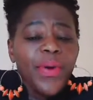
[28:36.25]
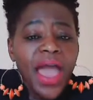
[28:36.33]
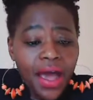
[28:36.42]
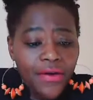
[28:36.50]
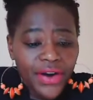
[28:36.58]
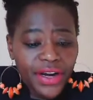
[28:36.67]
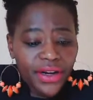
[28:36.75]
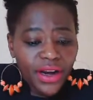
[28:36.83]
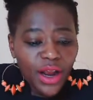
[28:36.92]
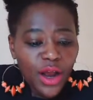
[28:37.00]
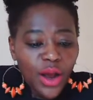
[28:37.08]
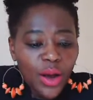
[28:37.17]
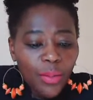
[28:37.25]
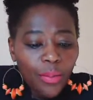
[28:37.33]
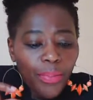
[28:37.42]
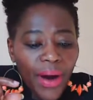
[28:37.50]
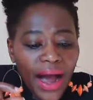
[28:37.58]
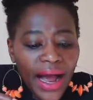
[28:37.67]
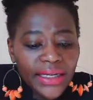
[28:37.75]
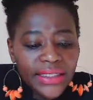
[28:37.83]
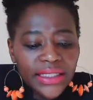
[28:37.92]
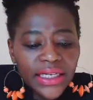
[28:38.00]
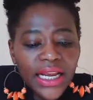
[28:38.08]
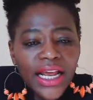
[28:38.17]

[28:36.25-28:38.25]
parent, but